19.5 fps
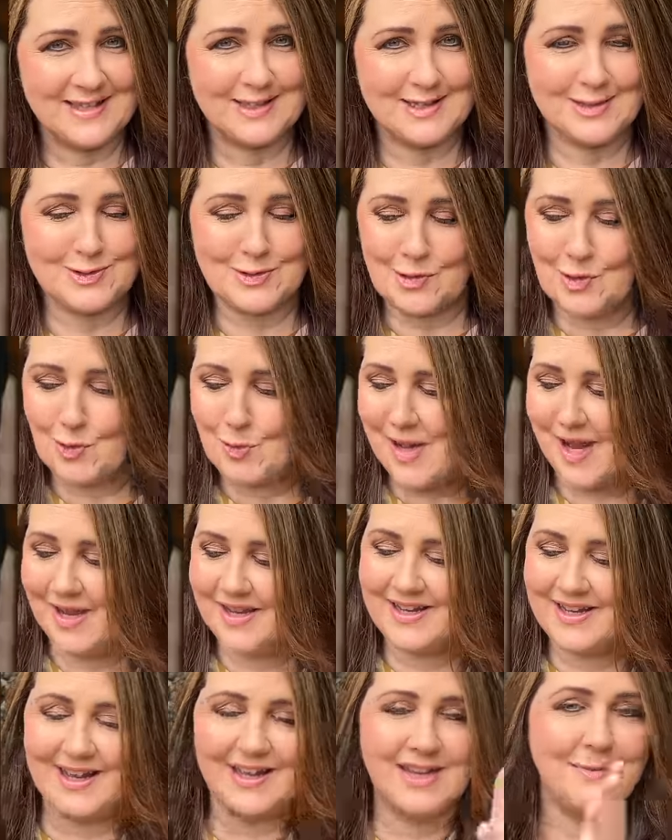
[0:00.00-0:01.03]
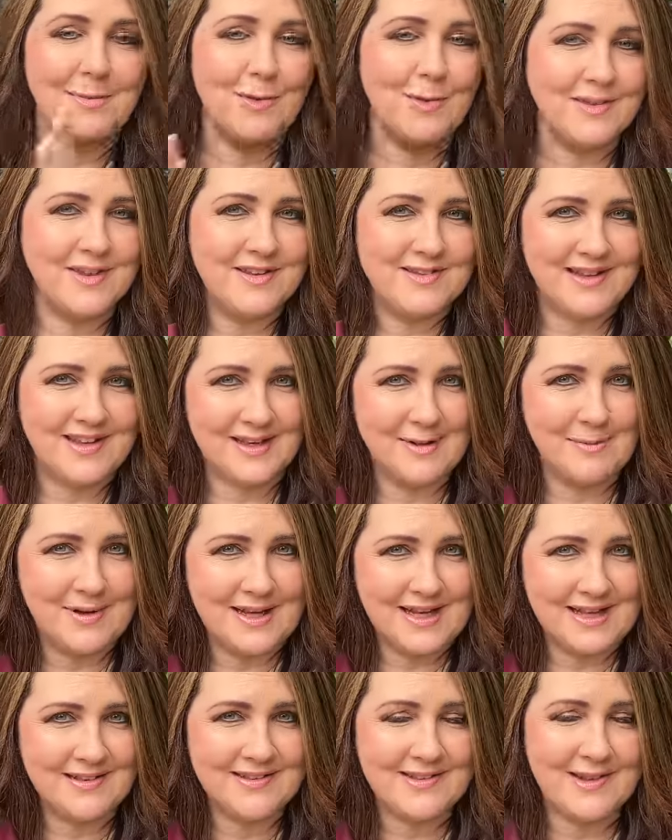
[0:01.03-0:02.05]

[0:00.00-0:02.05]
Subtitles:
store. We are getting more of the denim in,